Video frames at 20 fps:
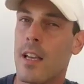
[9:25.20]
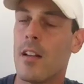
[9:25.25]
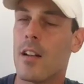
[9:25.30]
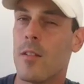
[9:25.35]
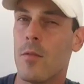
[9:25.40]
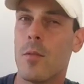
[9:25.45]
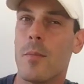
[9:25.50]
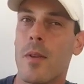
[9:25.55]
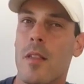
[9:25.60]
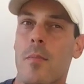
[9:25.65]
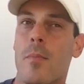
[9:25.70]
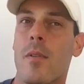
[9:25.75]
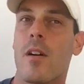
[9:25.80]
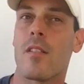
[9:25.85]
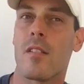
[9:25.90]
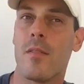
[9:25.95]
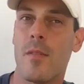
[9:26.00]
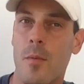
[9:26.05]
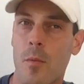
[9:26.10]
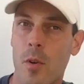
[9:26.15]
down. I wouldn't be
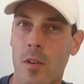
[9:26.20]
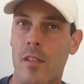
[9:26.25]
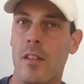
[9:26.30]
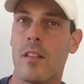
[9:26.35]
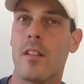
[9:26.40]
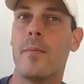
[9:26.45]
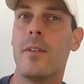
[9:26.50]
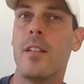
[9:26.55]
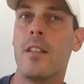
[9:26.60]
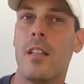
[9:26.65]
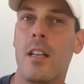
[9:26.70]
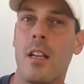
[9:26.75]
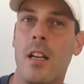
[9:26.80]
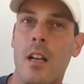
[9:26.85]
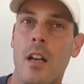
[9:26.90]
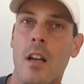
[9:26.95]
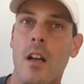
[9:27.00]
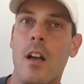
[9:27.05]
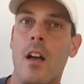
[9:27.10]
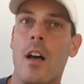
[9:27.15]
surprised if it was a little bit. Yeah,
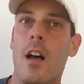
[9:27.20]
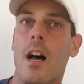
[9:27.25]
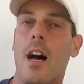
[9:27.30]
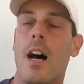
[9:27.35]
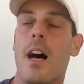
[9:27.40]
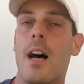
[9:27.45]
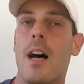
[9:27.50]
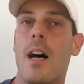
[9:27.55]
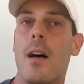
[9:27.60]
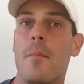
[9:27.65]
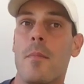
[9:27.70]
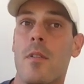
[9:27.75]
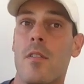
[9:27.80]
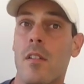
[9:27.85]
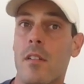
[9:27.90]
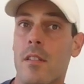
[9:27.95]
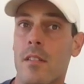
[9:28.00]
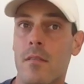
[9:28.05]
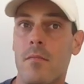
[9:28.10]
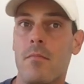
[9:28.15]
yeah. Um,
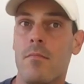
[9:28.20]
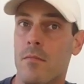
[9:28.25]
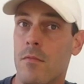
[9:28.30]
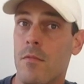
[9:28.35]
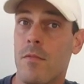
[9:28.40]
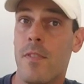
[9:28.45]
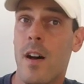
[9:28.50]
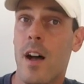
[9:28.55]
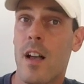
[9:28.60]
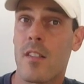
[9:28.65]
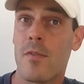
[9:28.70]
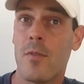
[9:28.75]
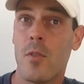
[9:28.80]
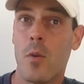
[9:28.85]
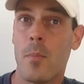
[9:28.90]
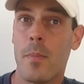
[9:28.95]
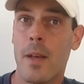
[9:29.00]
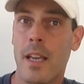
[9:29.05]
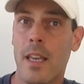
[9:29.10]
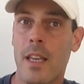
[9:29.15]
so fast
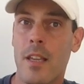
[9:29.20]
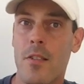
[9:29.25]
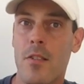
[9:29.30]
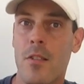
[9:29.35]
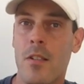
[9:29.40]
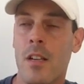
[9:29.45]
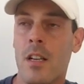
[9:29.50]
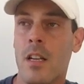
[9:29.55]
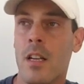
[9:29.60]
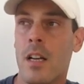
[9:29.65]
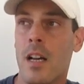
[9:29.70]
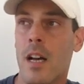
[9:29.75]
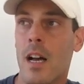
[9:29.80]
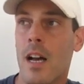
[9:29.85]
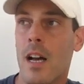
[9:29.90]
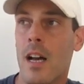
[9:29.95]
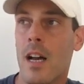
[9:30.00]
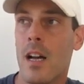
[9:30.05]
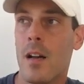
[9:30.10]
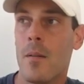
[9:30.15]
four package.
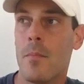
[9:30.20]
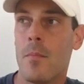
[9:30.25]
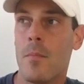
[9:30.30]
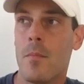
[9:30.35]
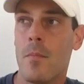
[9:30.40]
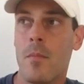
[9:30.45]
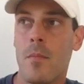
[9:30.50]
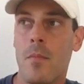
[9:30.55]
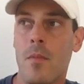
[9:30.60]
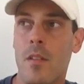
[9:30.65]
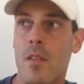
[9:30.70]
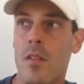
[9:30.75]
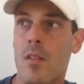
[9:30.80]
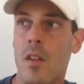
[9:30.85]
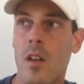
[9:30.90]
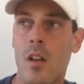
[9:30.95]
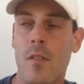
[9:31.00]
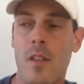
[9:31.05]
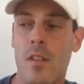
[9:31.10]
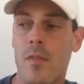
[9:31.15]
Um,
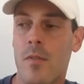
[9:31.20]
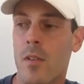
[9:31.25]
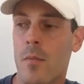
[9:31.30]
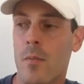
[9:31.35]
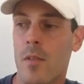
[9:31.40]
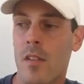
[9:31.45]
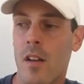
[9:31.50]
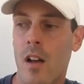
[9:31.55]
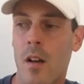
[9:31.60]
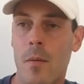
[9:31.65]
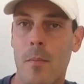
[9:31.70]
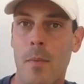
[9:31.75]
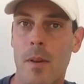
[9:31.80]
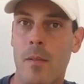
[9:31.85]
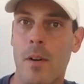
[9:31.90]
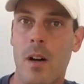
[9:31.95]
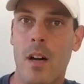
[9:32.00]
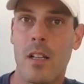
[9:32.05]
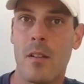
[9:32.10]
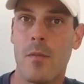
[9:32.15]
service from Simon
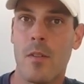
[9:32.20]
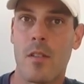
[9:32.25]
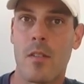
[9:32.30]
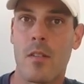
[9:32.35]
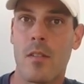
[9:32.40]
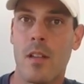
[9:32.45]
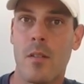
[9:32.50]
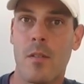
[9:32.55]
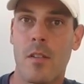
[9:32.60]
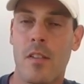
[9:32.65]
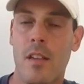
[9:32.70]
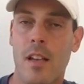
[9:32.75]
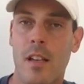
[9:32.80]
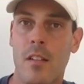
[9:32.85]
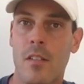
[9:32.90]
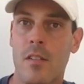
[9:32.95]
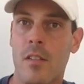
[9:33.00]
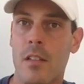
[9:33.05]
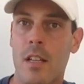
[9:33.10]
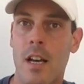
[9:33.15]
Maguire there was there was
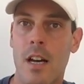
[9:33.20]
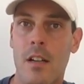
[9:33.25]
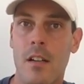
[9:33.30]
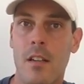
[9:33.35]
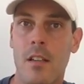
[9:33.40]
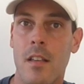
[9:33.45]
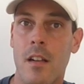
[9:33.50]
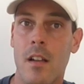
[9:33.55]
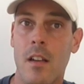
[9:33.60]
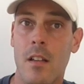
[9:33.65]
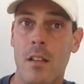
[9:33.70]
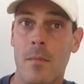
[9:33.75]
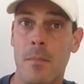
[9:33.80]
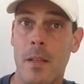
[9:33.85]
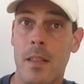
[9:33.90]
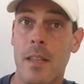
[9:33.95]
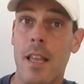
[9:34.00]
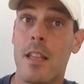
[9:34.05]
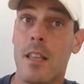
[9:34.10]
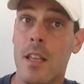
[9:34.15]
second to none. You know,
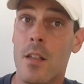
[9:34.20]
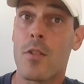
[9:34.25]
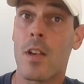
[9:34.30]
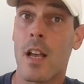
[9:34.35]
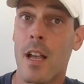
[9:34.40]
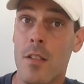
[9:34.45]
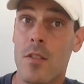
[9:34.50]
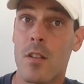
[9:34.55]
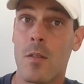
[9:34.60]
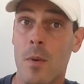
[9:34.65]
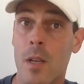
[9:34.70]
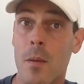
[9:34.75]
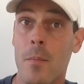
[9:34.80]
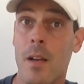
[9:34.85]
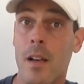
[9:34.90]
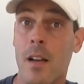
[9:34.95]
but they did change the wing